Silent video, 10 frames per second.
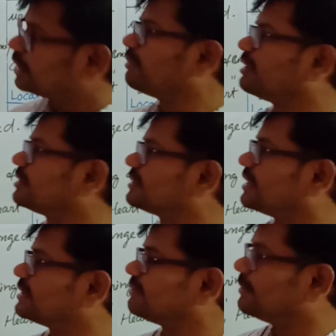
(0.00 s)
remaining
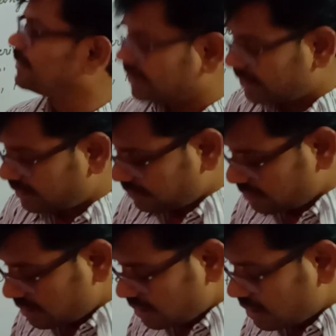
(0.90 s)
cells will be there,
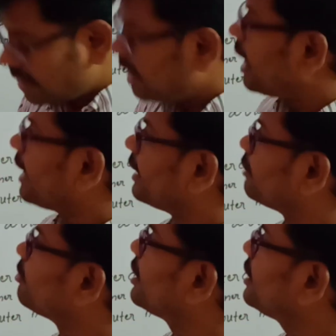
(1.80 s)
and
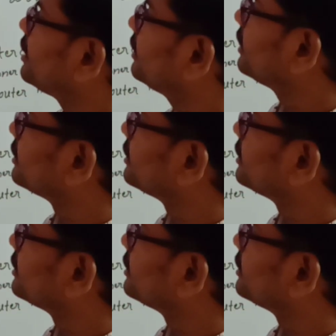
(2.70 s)
remaining the